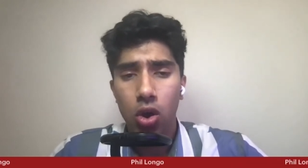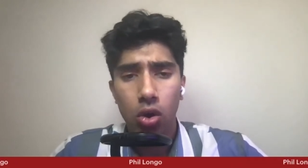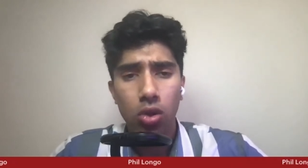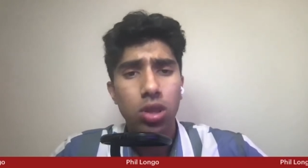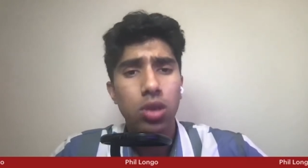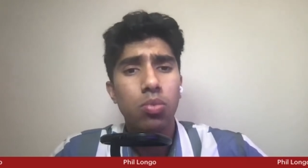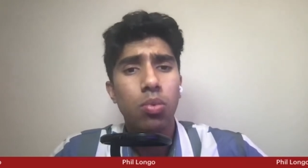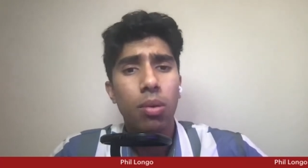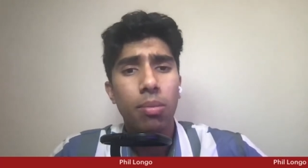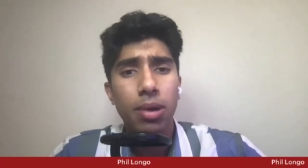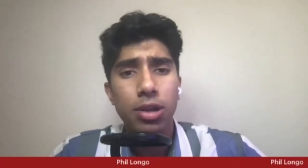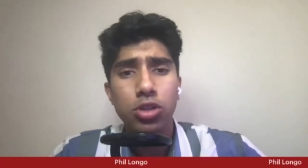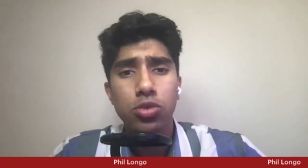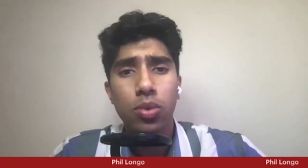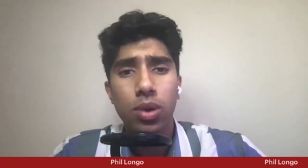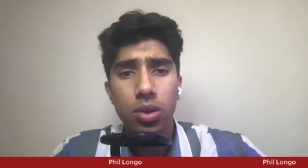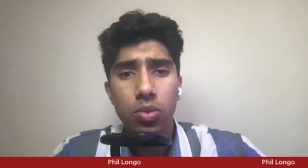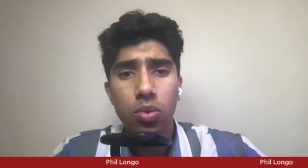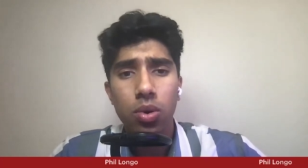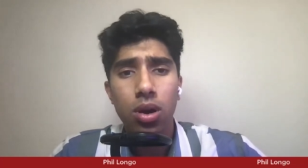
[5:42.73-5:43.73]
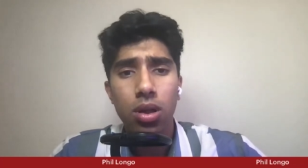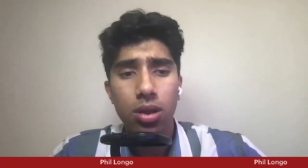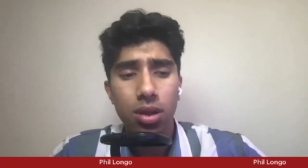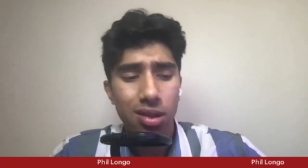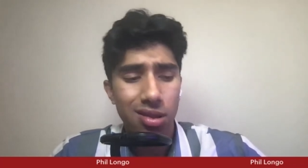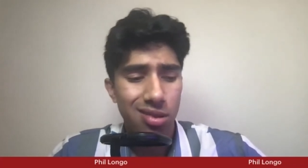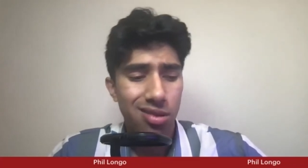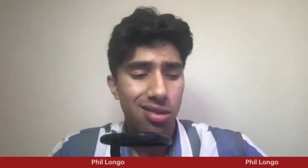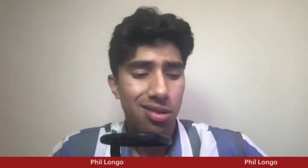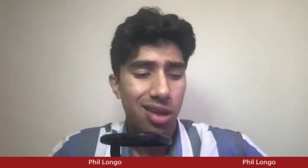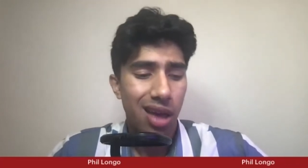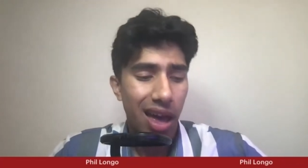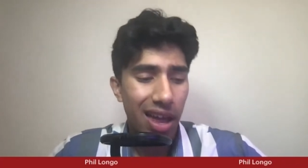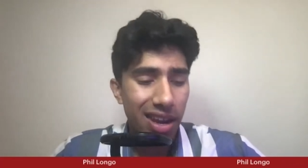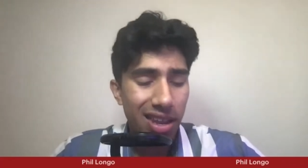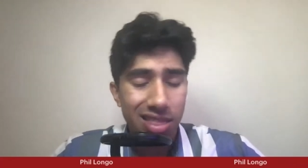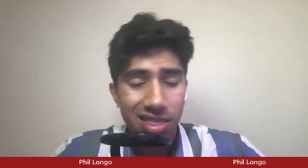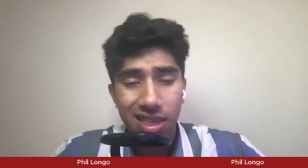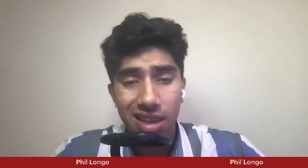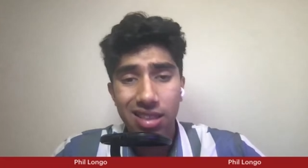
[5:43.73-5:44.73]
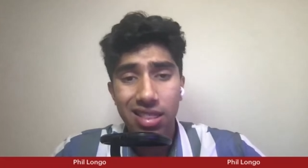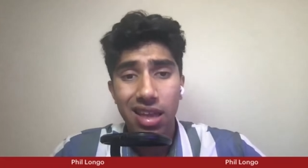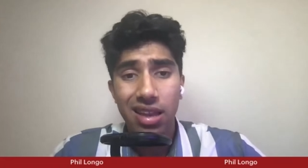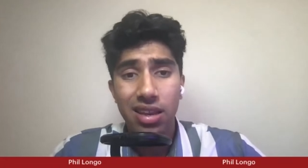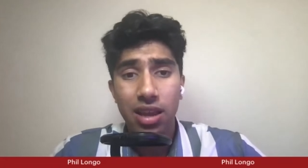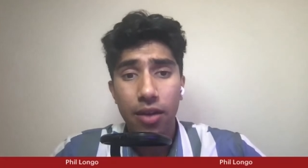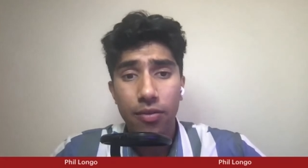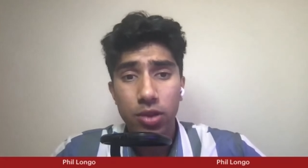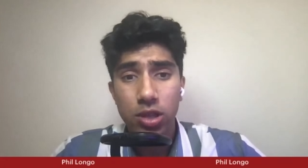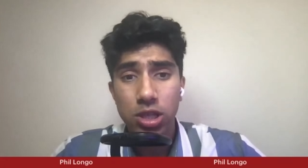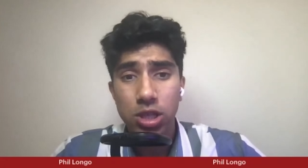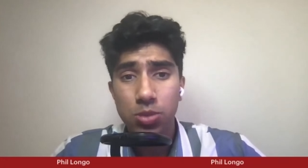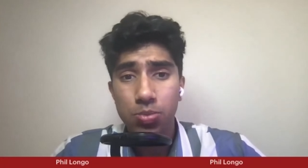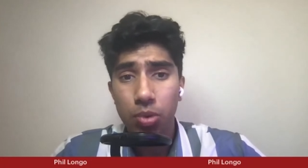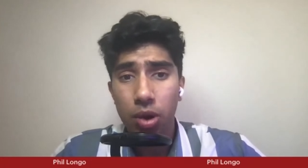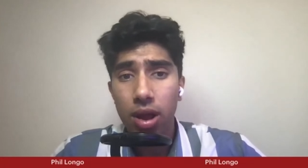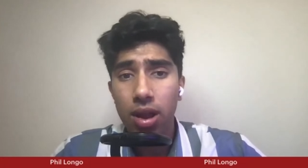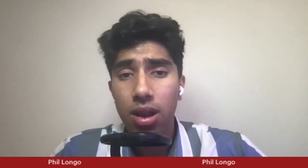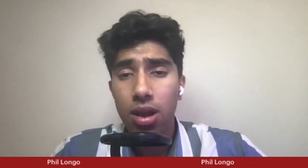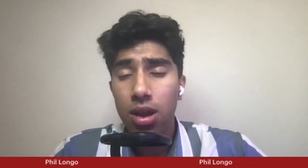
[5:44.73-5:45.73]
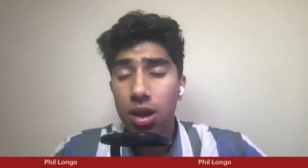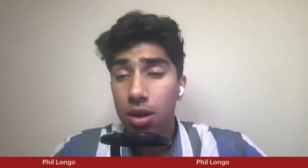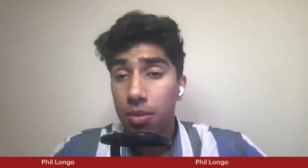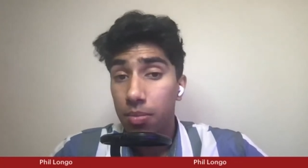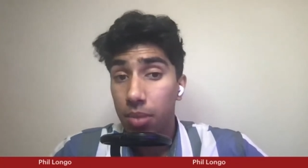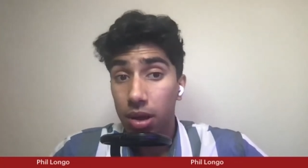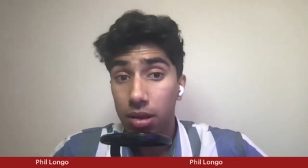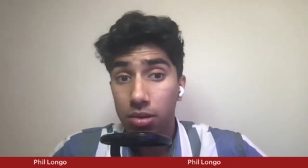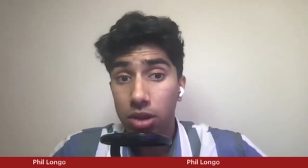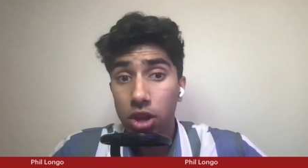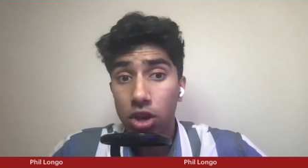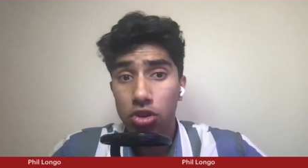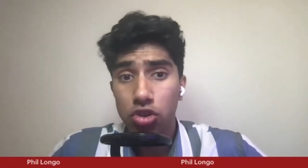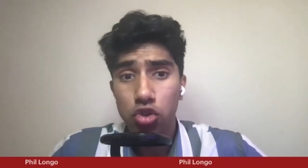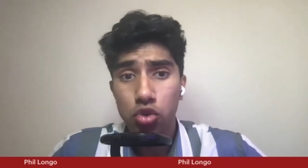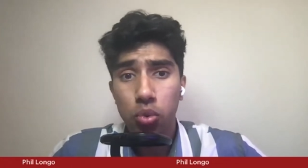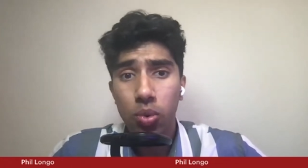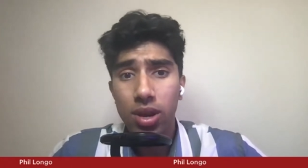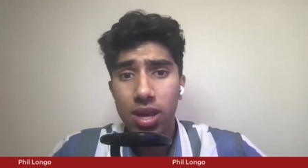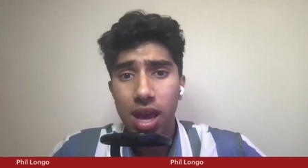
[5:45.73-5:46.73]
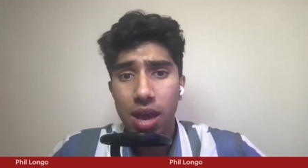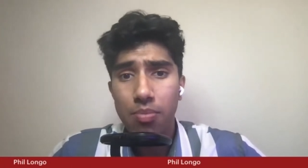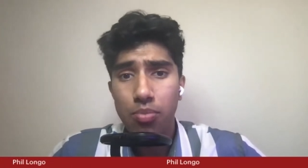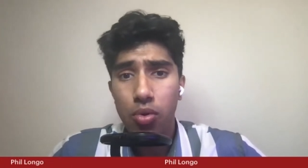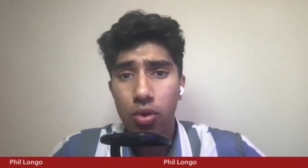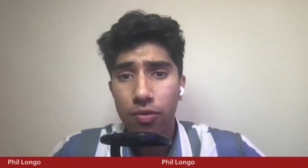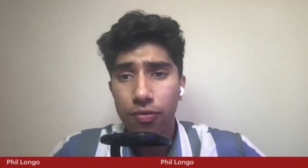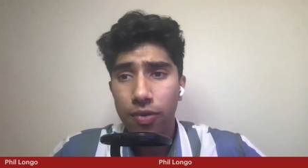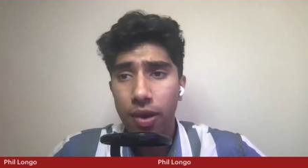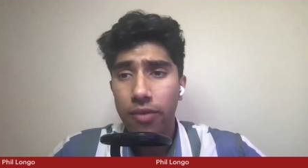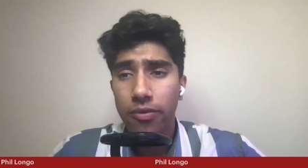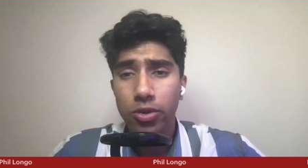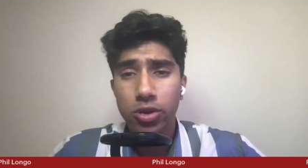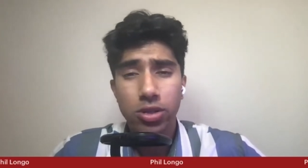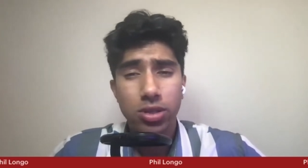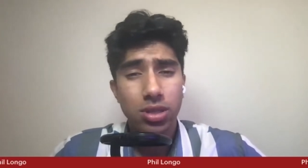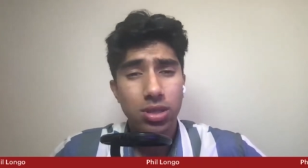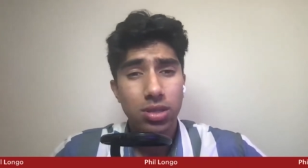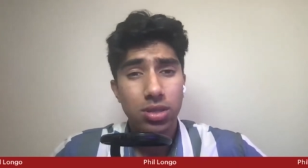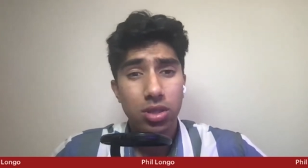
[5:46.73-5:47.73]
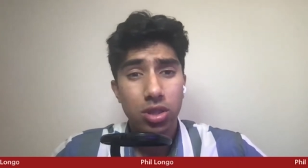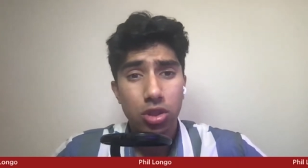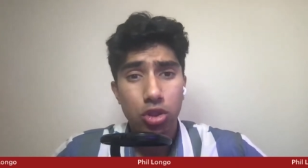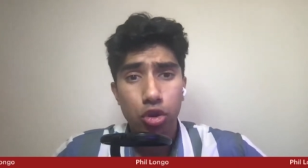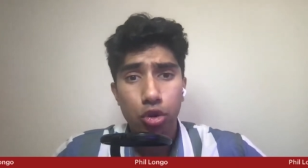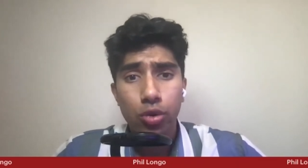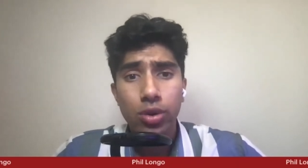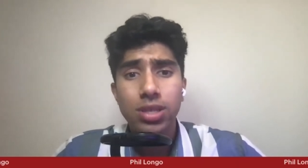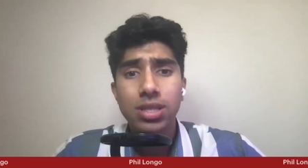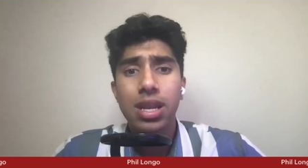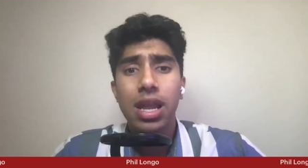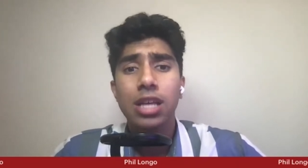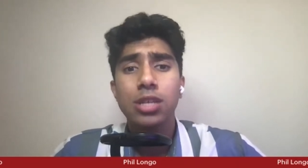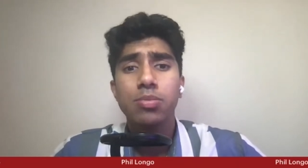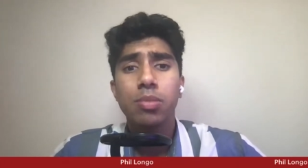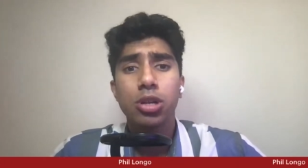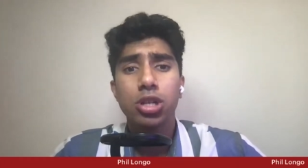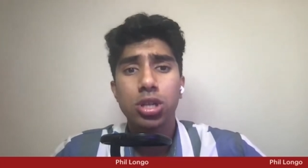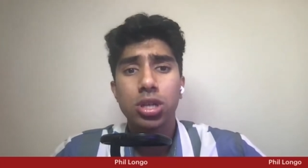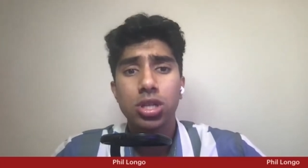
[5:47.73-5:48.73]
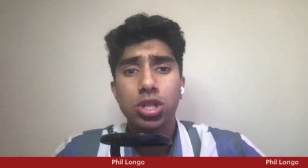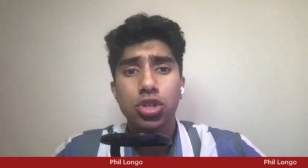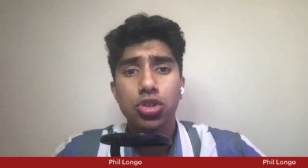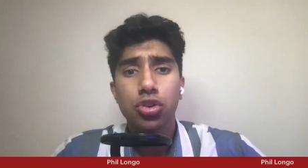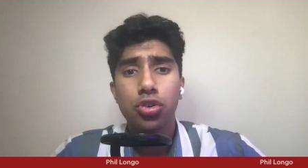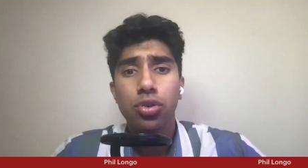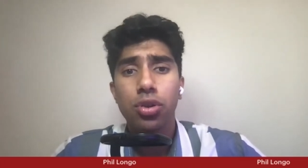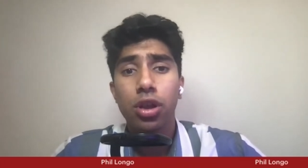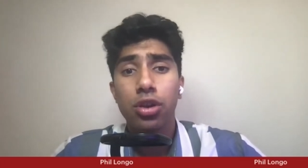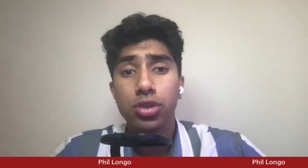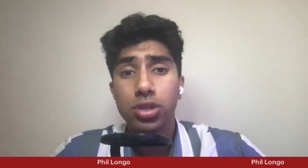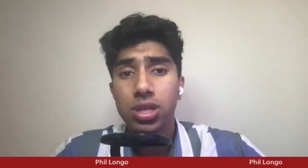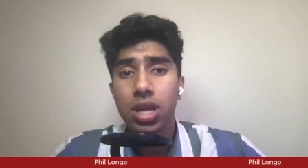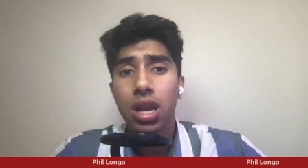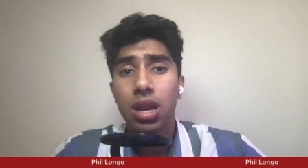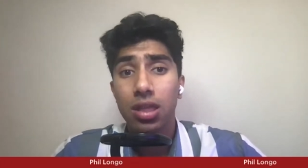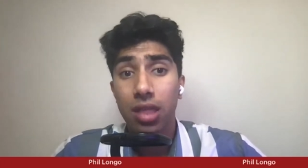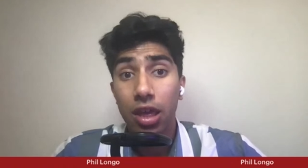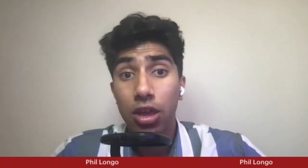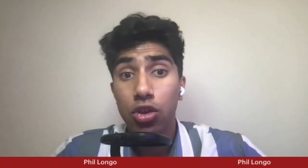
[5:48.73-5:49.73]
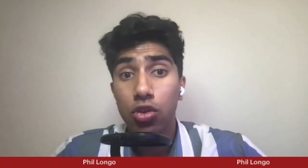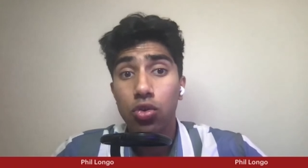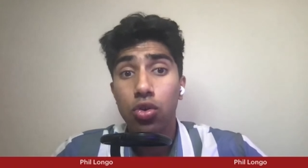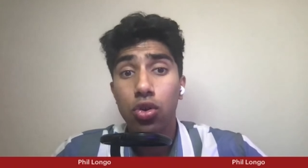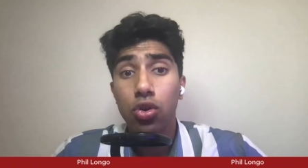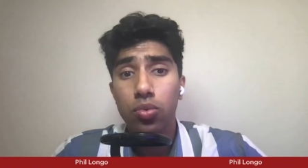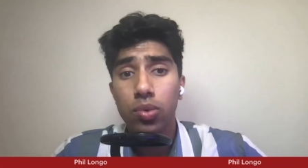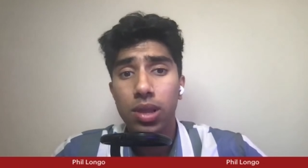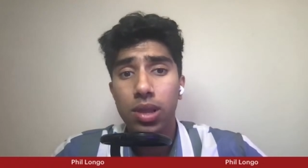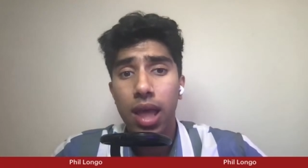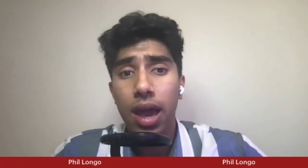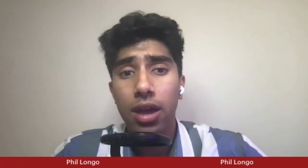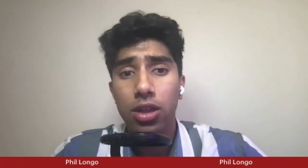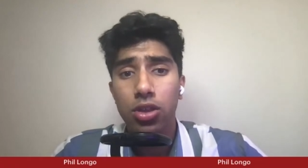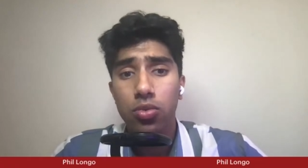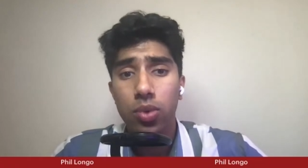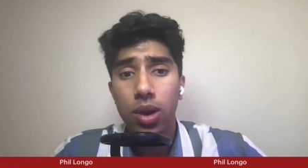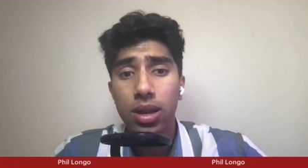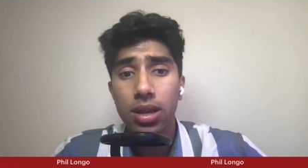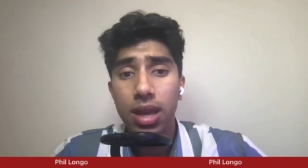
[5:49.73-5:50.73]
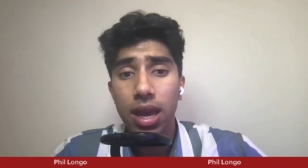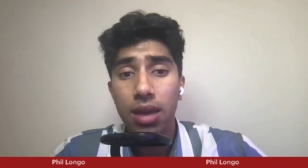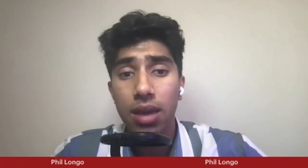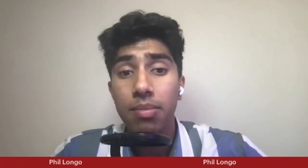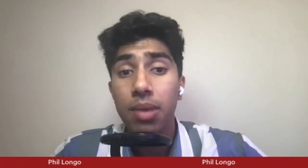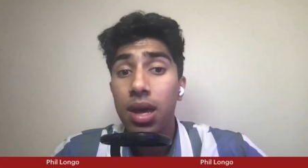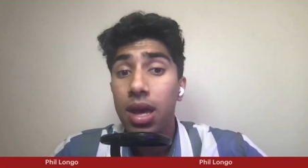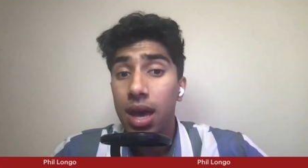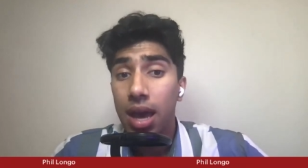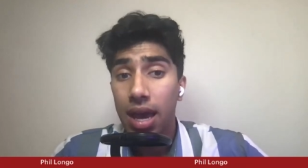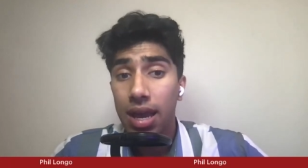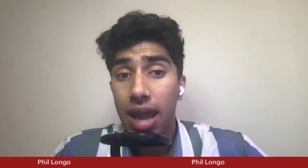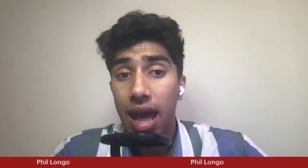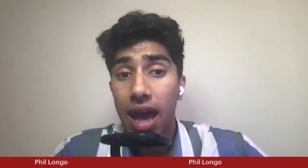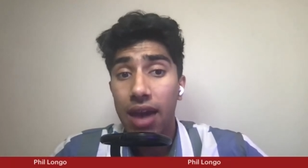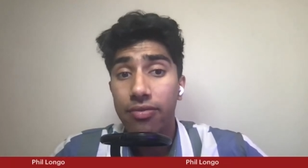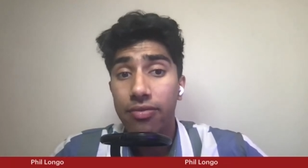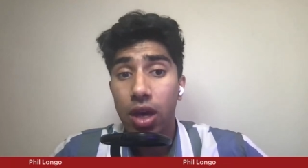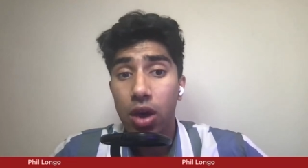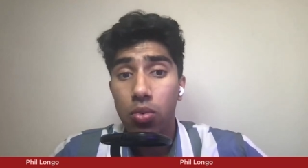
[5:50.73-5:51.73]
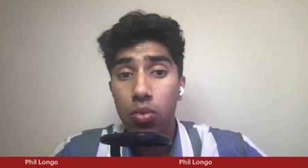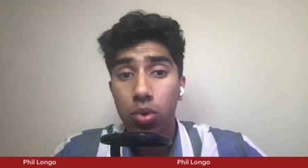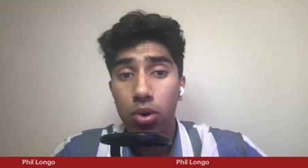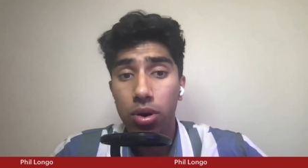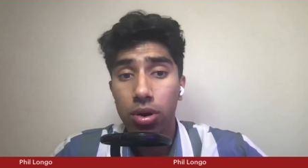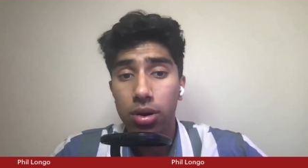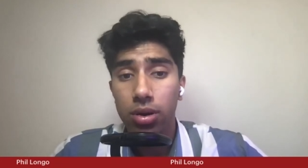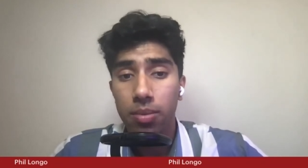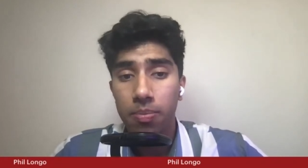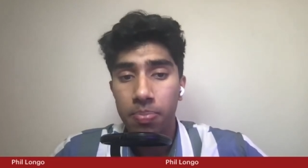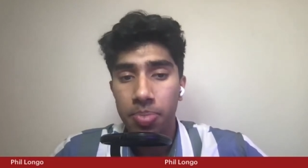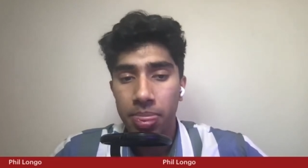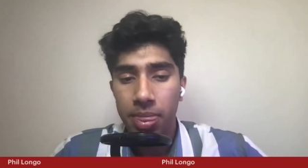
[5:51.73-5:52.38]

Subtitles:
only won by 21. I didn't think they'd cover the spread, but 28-point favorites, there isn't as much concern, understanding that you could rely on the run game and have that work.